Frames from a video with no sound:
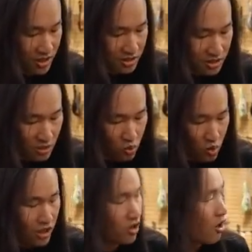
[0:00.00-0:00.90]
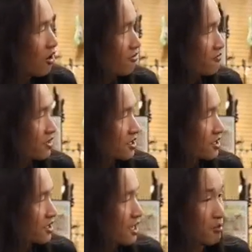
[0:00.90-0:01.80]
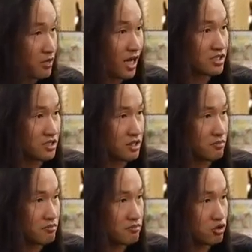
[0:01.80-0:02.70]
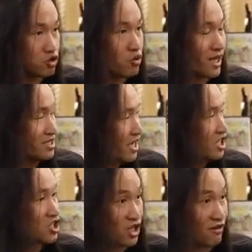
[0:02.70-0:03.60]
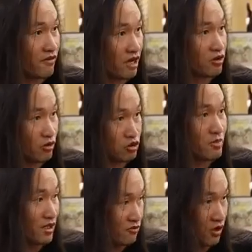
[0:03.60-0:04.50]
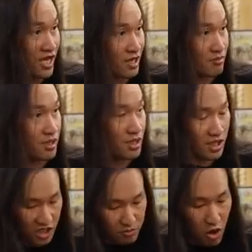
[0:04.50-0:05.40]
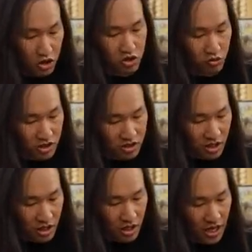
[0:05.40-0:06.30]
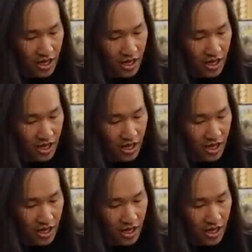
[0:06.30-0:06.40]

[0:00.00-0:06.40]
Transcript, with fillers: This is a one-off um, custom USA Charvel that was made for him, his personal guitar.